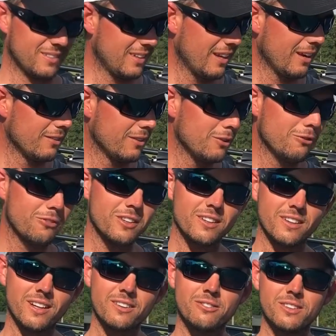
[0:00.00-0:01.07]
You
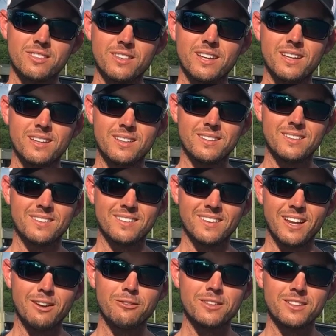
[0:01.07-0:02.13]
feel everything,
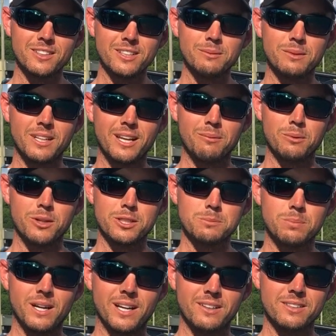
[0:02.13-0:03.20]
every limb in that brush
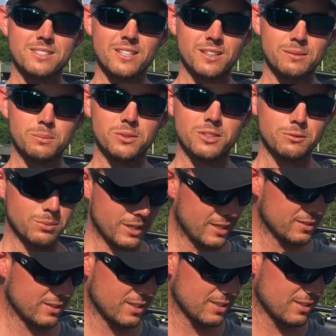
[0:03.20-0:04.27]
pile. It's unbelievable how
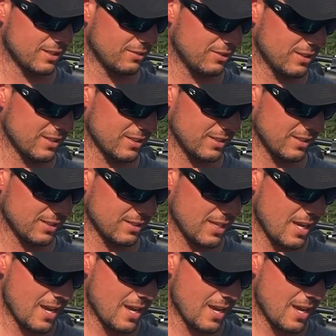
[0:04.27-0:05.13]
sensitive this is.